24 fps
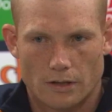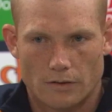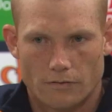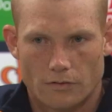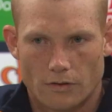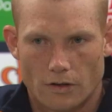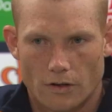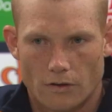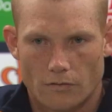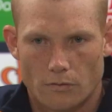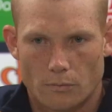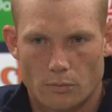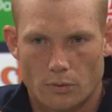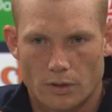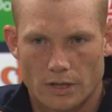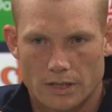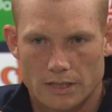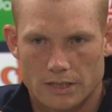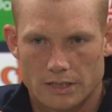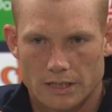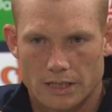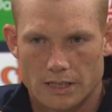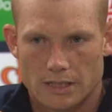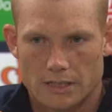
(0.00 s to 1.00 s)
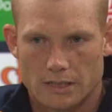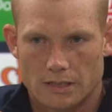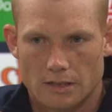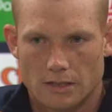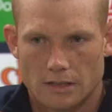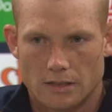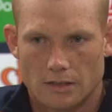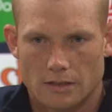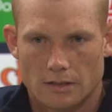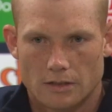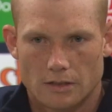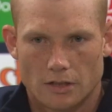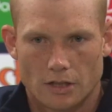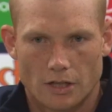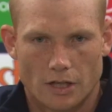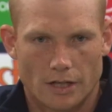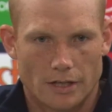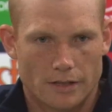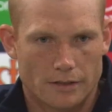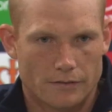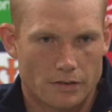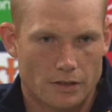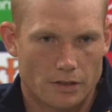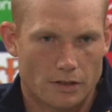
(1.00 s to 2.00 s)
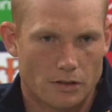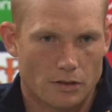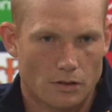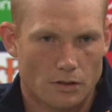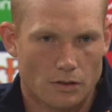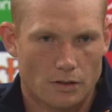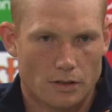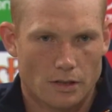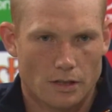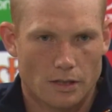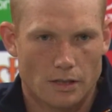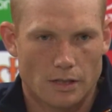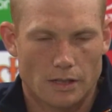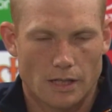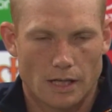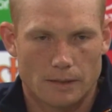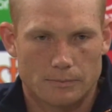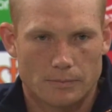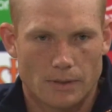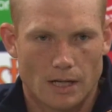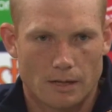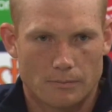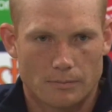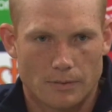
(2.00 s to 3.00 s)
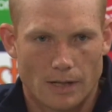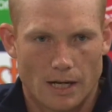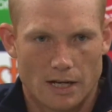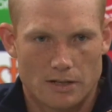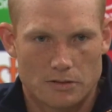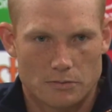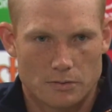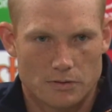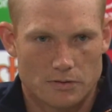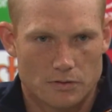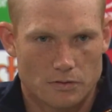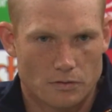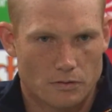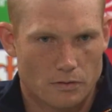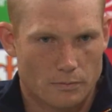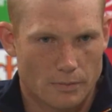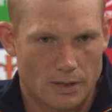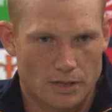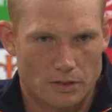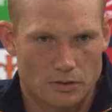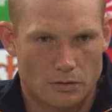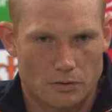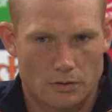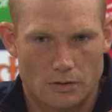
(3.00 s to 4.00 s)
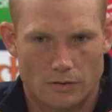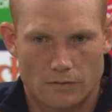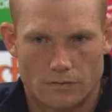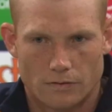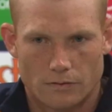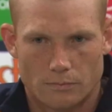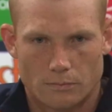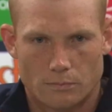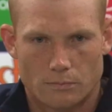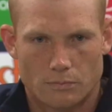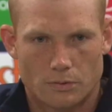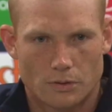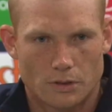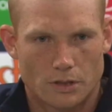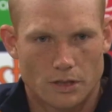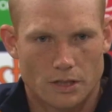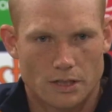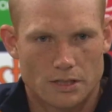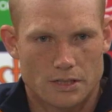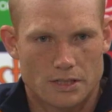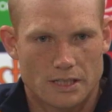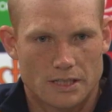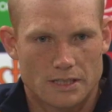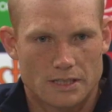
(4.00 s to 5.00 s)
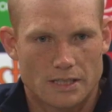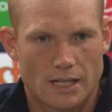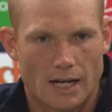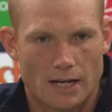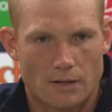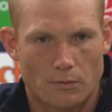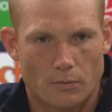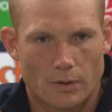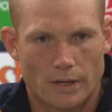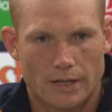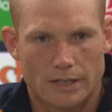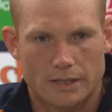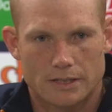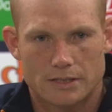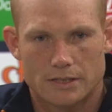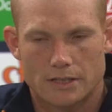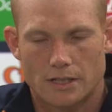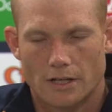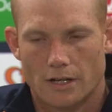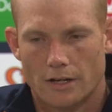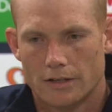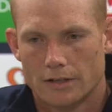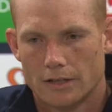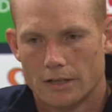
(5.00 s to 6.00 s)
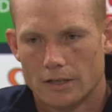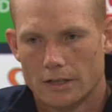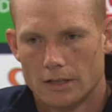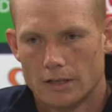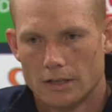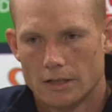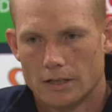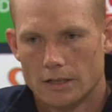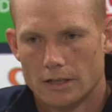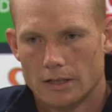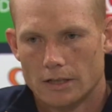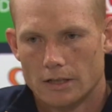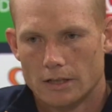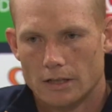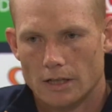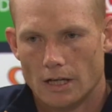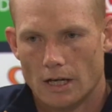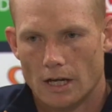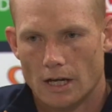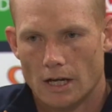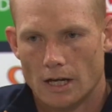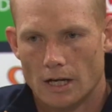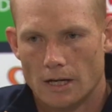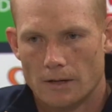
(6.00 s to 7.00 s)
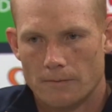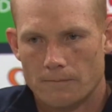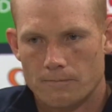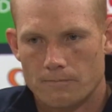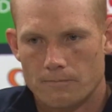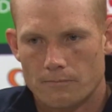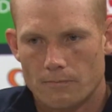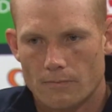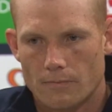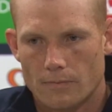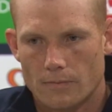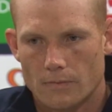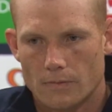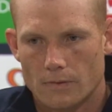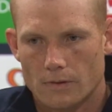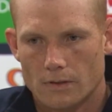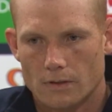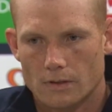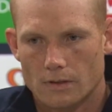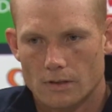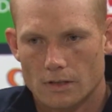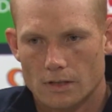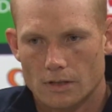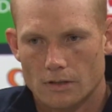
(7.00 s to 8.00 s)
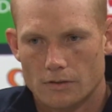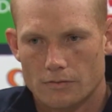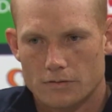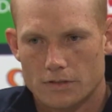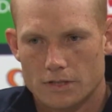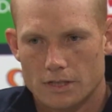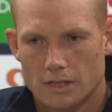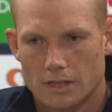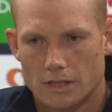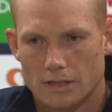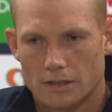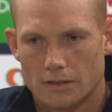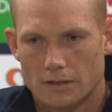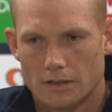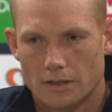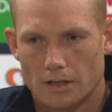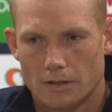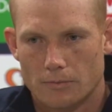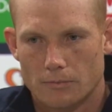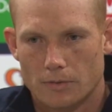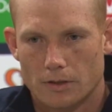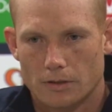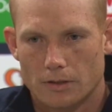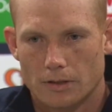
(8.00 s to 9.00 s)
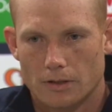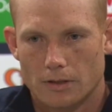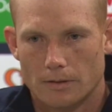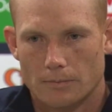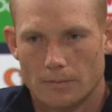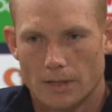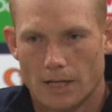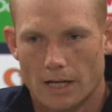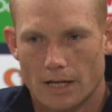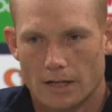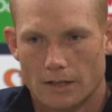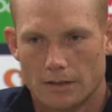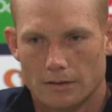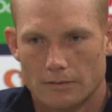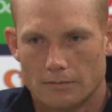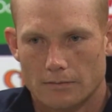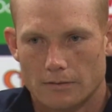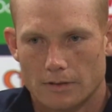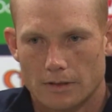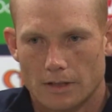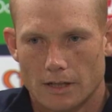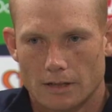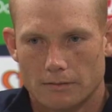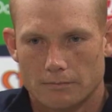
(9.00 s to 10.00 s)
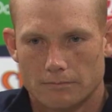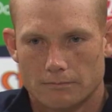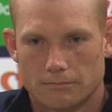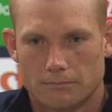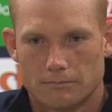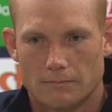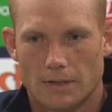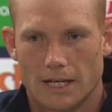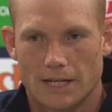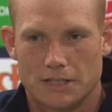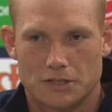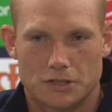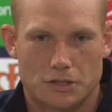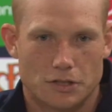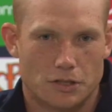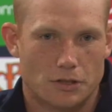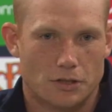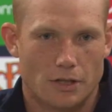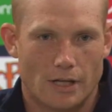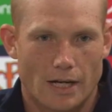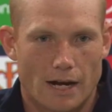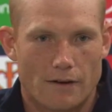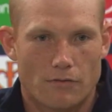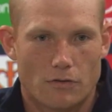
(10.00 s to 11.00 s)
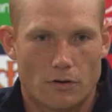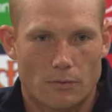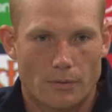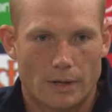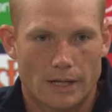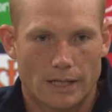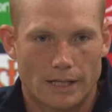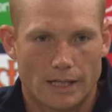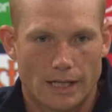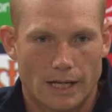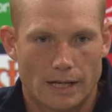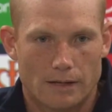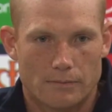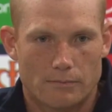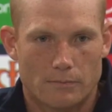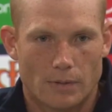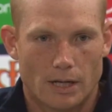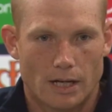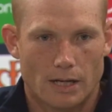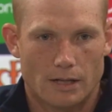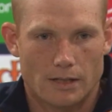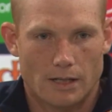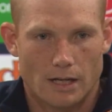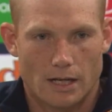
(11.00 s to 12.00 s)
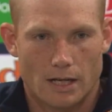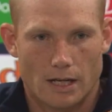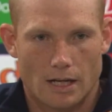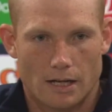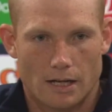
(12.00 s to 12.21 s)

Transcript: over pre-season, and you know, if you include the NAB Cup games, we've sort of been doing it for, you know, 6 to 8 weeks. So it obviously, you know, we're not going to be able to, you know, execute it every weekend, but